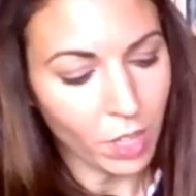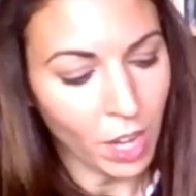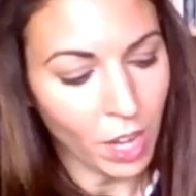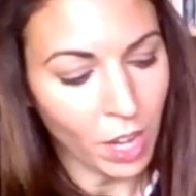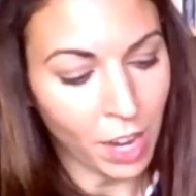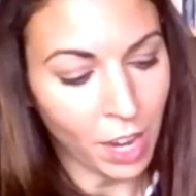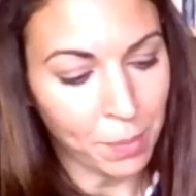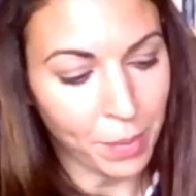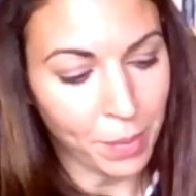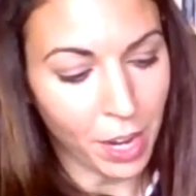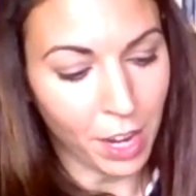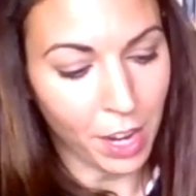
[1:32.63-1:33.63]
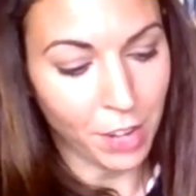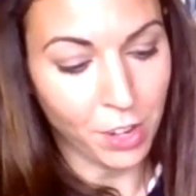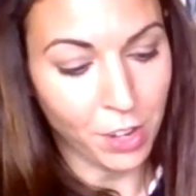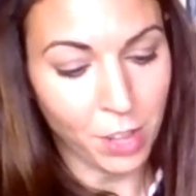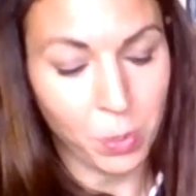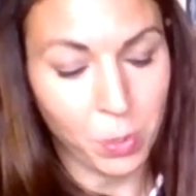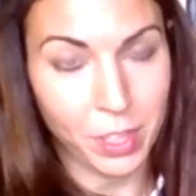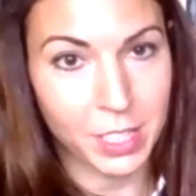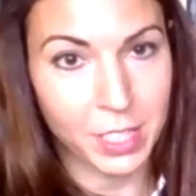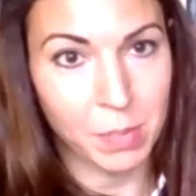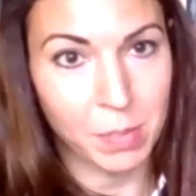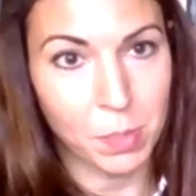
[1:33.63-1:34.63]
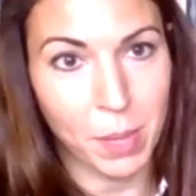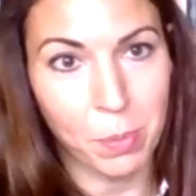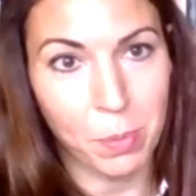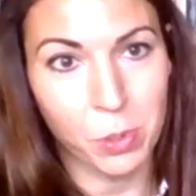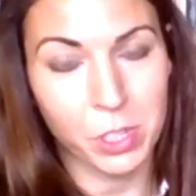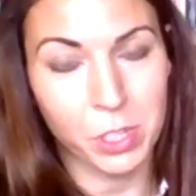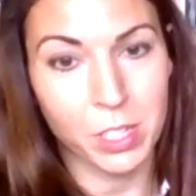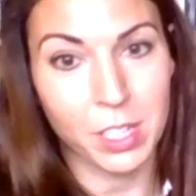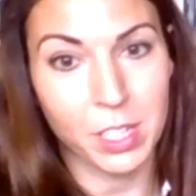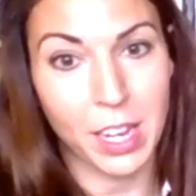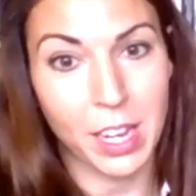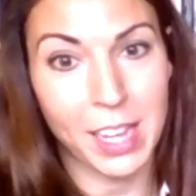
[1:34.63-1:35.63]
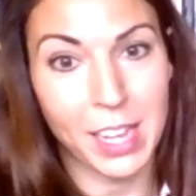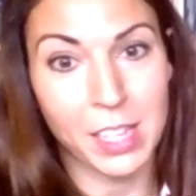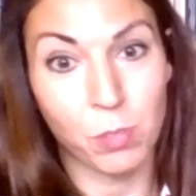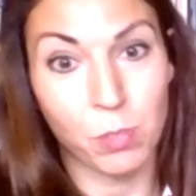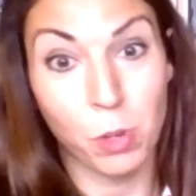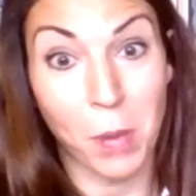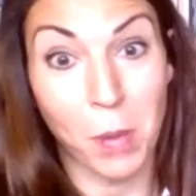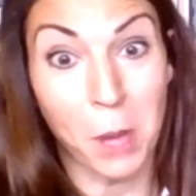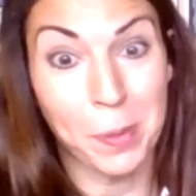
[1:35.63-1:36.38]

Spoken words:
Another one that seems to be important is rhubarb.